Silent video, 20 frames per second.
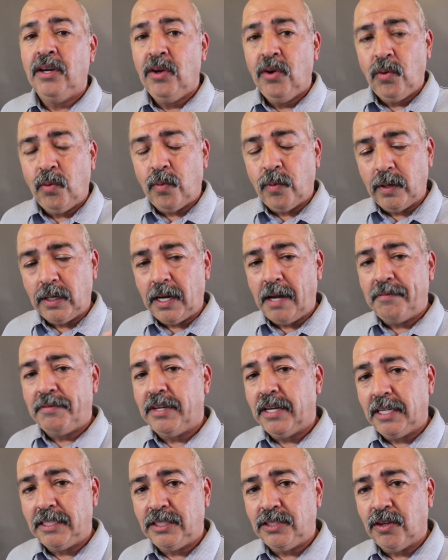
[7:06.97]
What I've
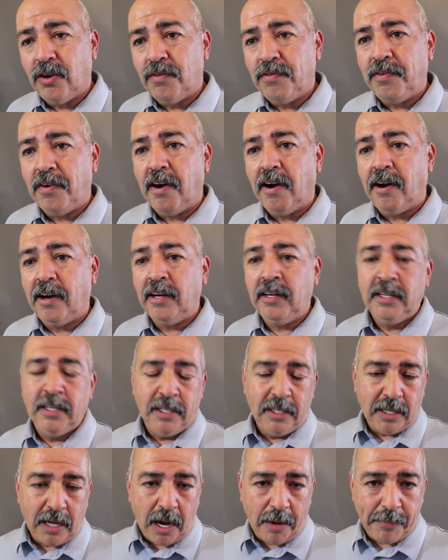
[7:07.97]
done so far,
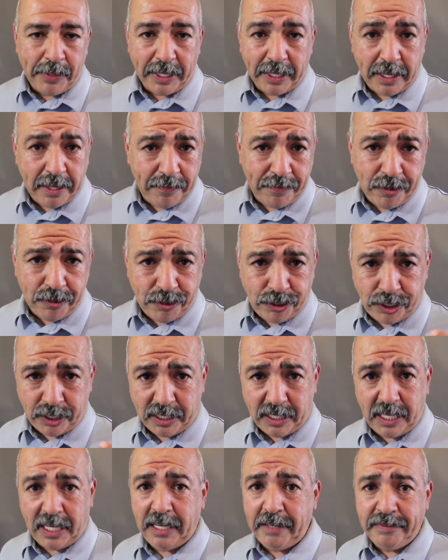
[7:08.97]
I'm going to give you
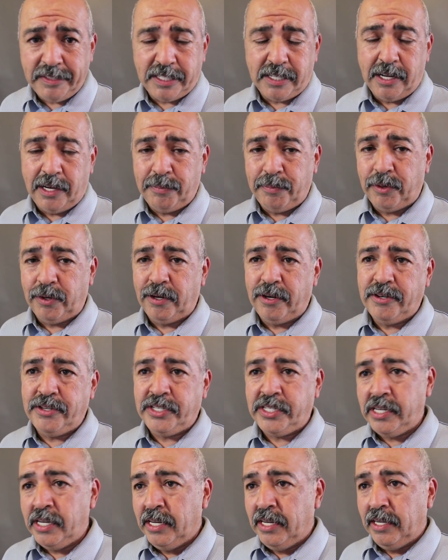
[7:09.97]
Steve's
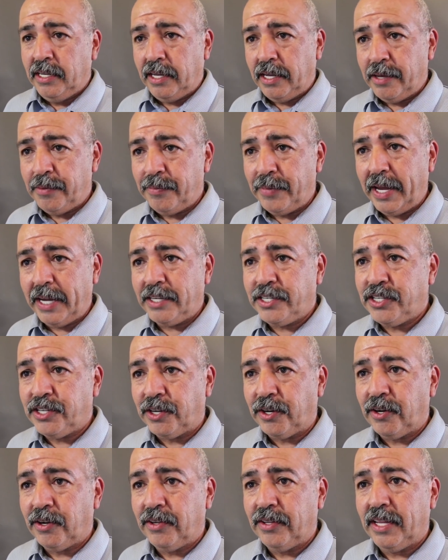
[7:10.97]
numbers and make
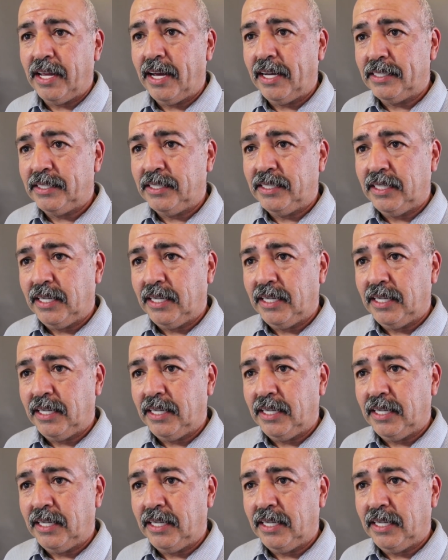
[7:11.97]
sure that